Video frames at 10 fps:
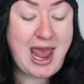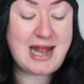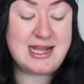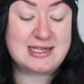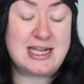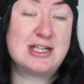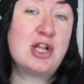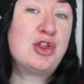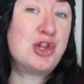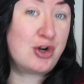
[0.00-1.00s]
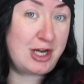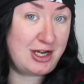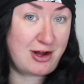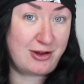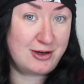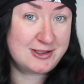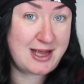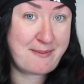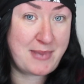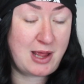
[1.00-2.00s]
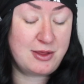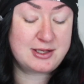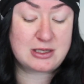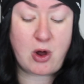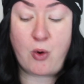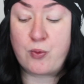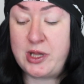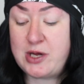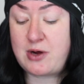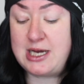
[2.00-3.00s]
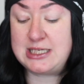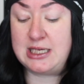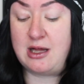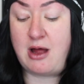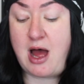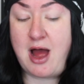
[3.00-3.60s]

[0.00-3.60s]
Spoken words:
and this is $30 a month. So really great deal.